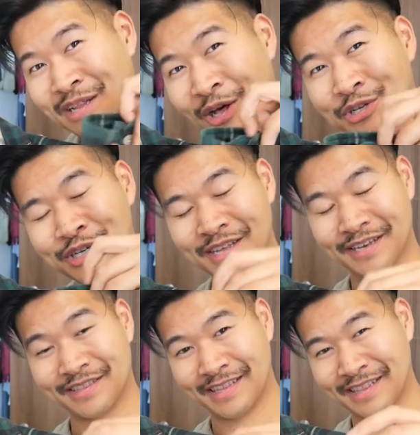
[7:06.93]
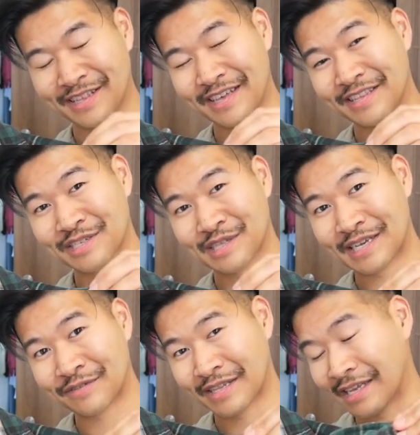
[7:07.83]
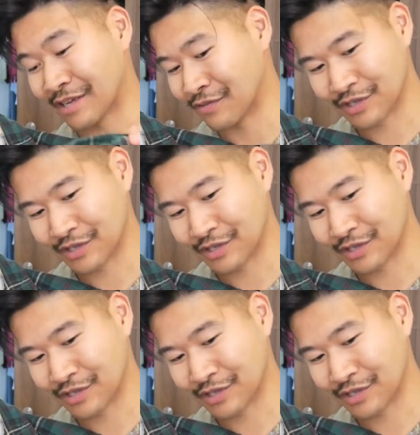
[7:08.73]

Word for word: closure at, at, the, at the sleeves, at the end of the